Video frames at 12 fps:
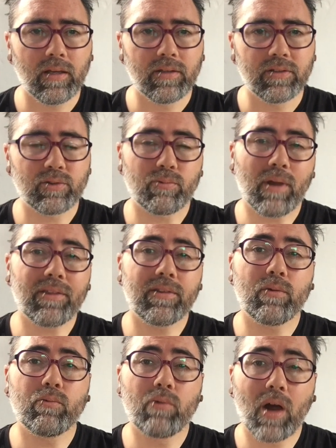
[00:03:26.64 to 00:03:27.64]
So rather
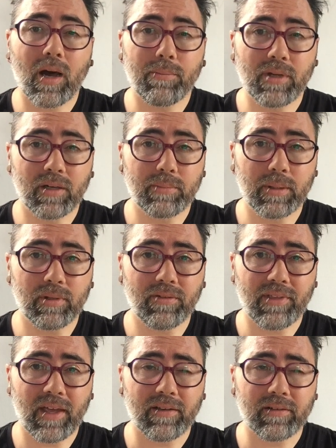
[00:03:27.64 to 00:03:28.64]
than rob young people of
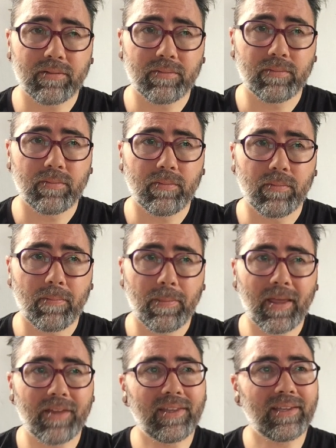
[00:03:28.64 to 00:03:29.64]
that,
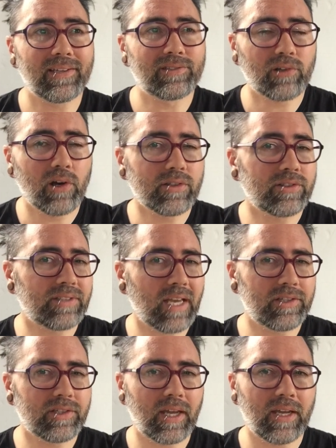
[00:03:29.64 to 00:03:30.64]
I think as conscious
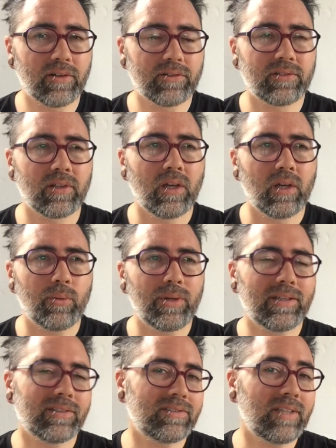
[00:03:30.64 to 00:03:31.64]
educators, we need
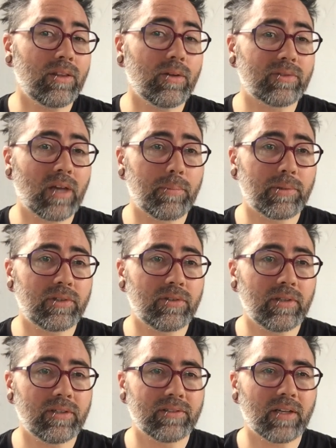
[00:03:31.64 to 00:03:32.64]
to see those
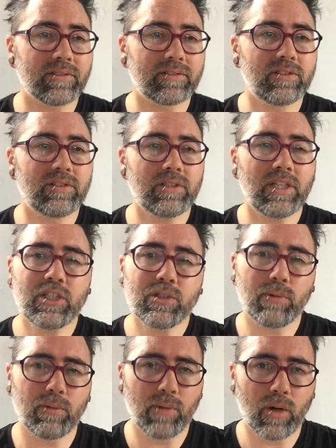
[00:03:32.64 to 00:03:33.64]
opportunities not as
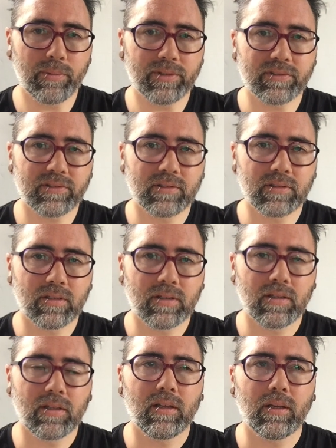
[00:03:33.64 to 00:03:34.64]
teachable moments,
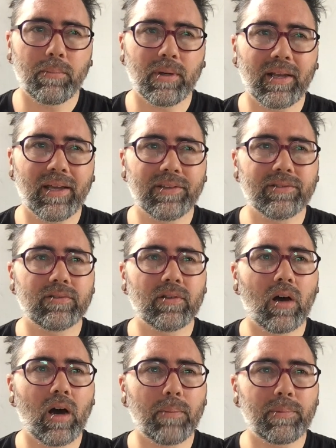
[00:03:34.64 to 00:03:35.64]
but as
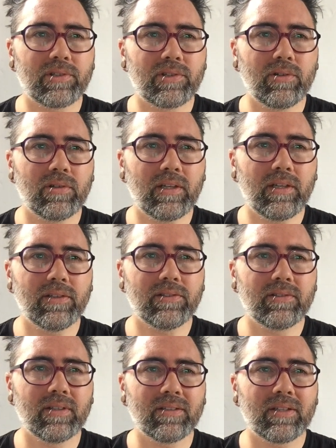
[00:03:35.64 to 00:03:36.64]

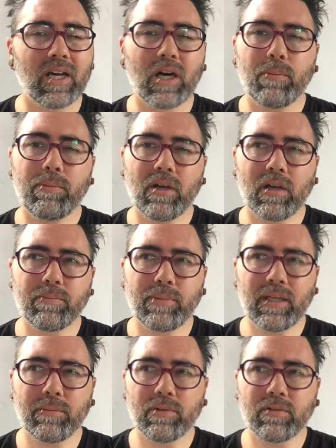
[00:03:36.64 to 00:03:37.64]
opportunities to help young
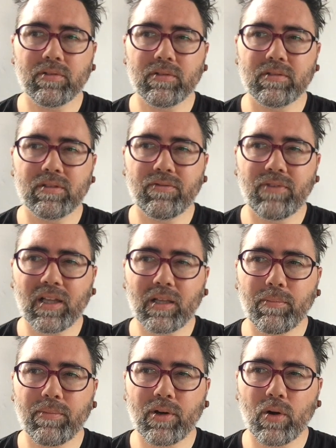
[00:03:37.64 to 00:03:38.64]
people
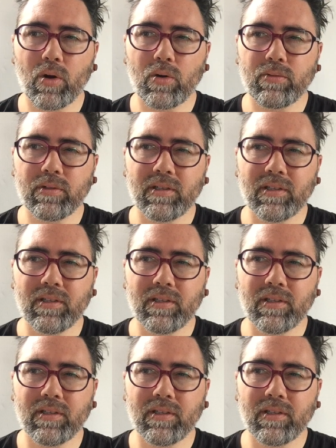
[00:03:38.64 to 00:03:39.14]
develop their own